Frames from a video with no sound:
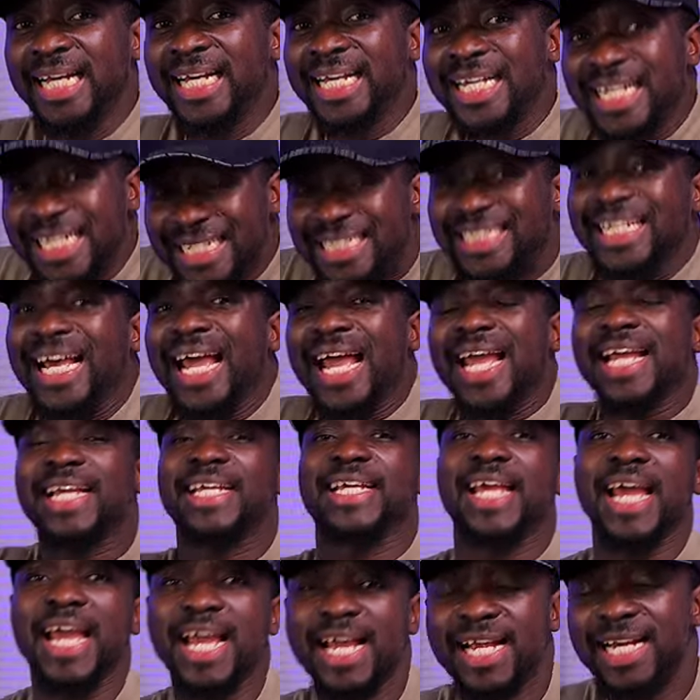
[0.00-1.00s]
eat
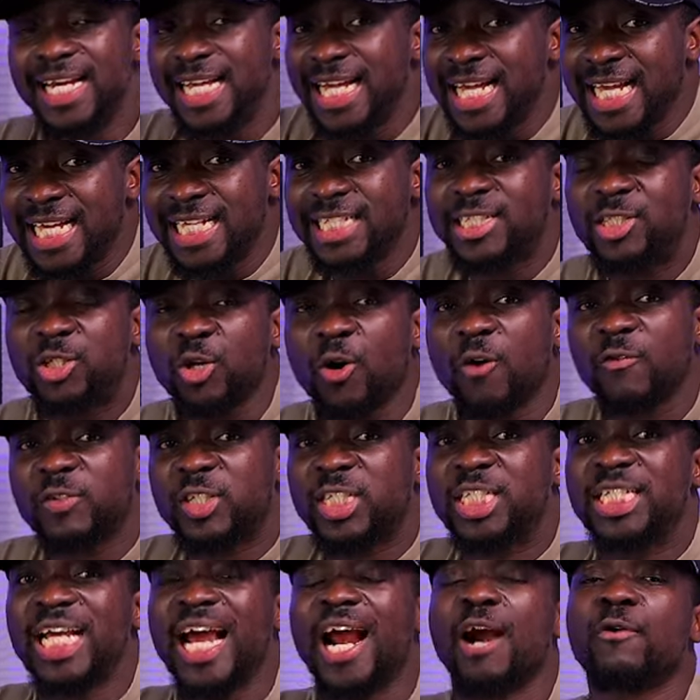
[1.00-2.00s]
again instead of
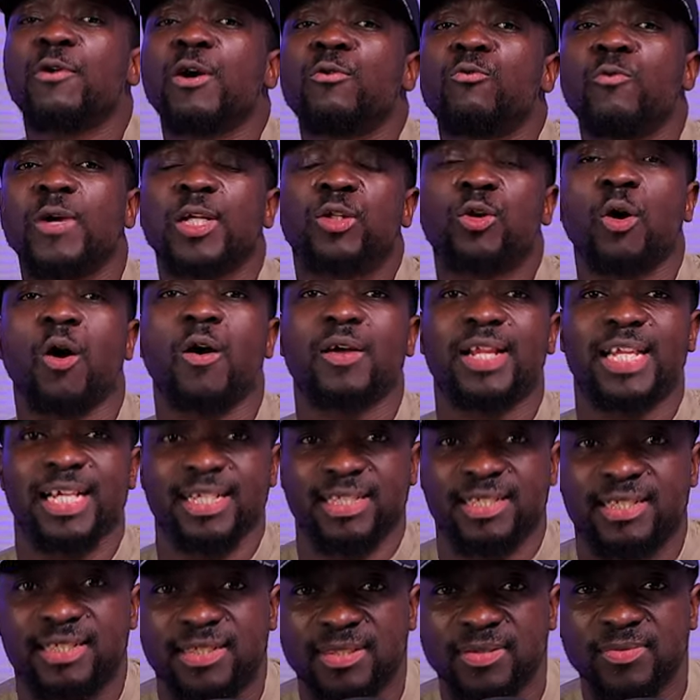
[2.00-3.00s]
sharing with
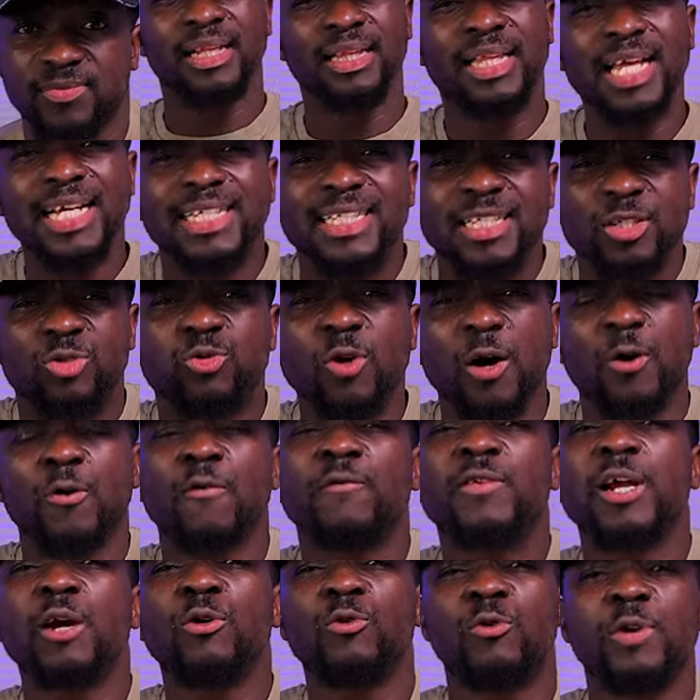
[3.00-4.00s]
others. This is one
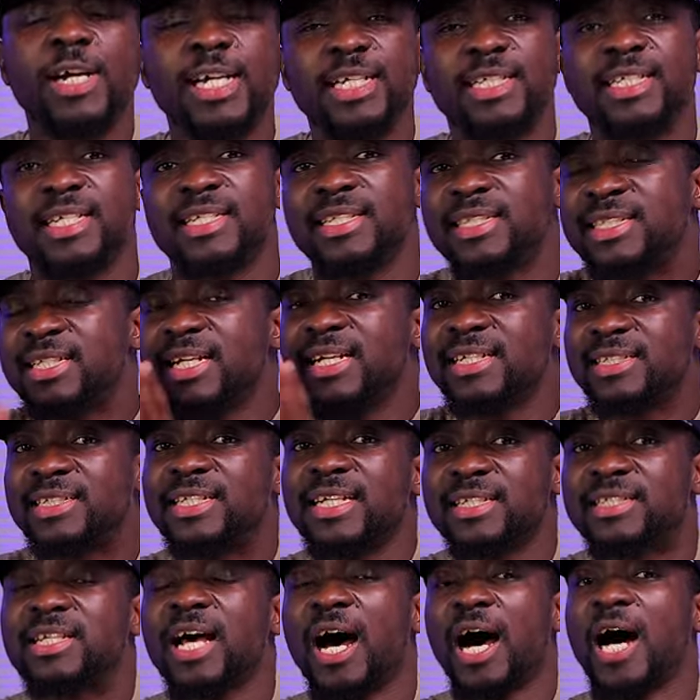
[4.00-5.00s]
of the reasons it
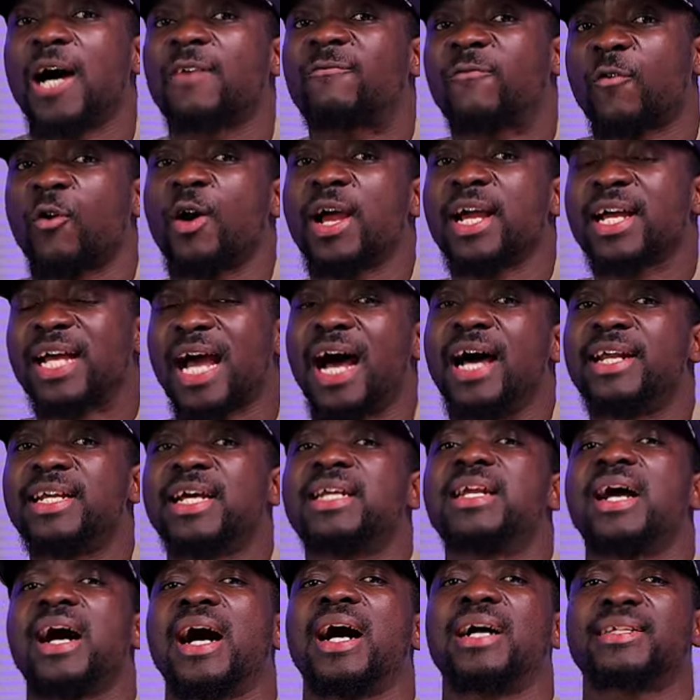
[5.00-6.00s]
is hard for a
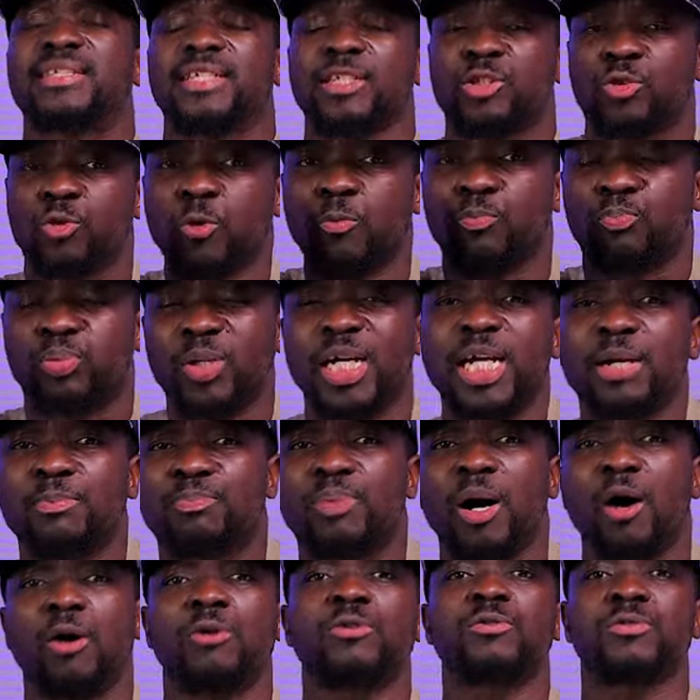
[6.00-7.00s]
Ghanaian artist to break
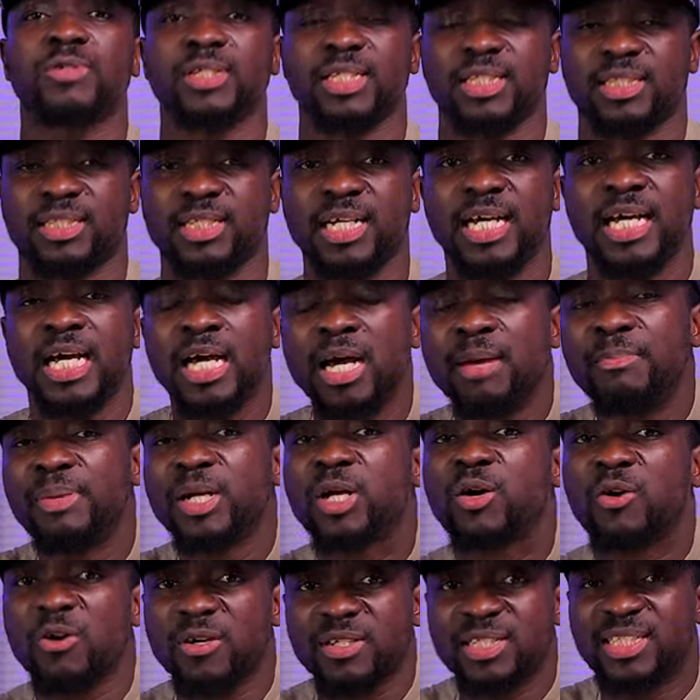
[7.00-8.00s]
boundaries,
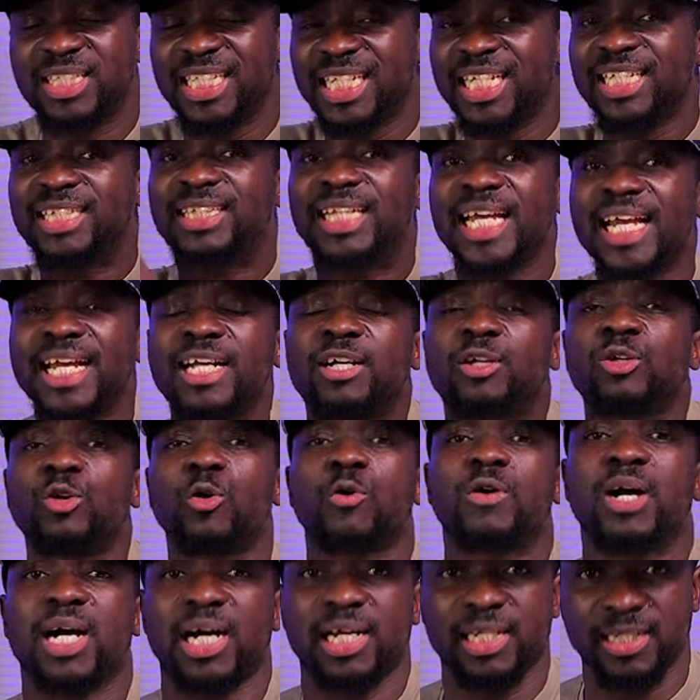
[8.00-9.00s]
because they think
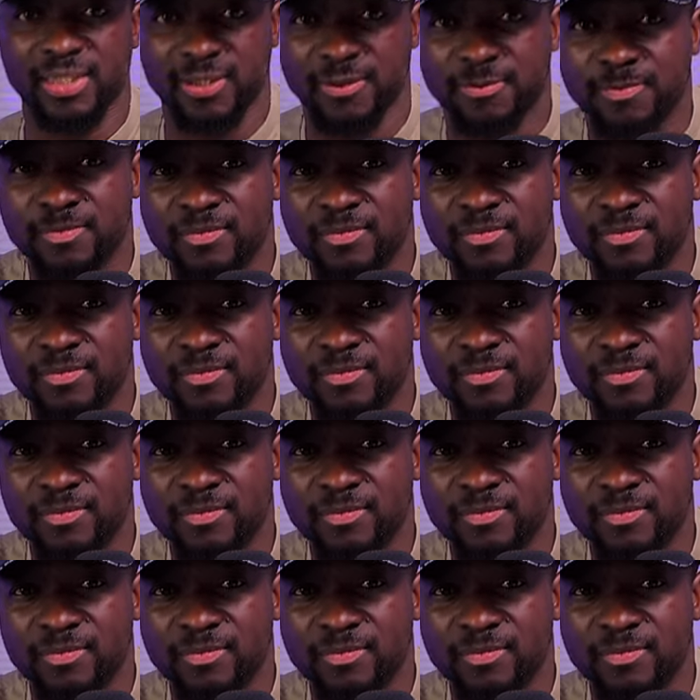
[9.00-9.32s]
locally.